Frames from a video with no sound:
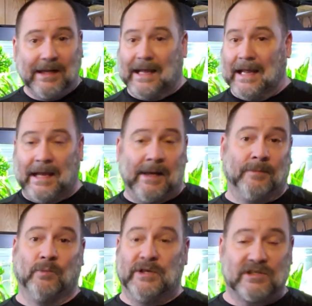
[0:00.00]

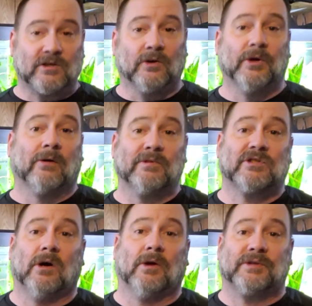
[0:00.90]
and we still don't
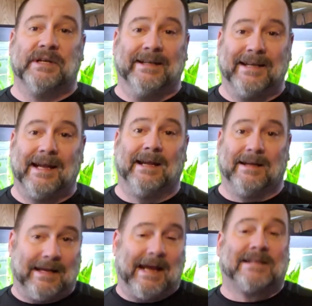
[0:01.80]
result in an
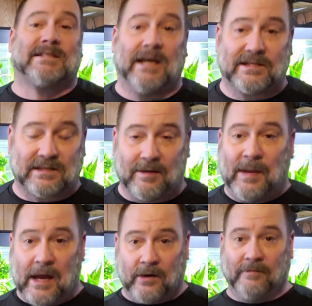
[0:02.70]
excess
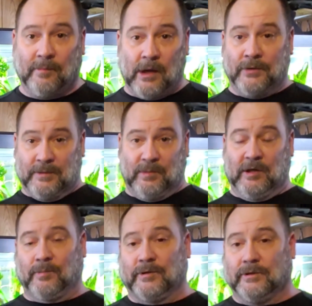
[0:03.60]
amount of ammonia
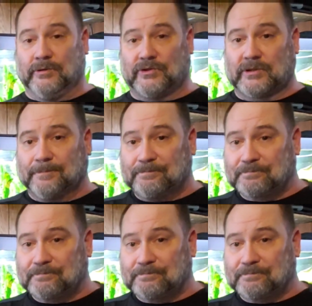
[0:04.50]
being produced.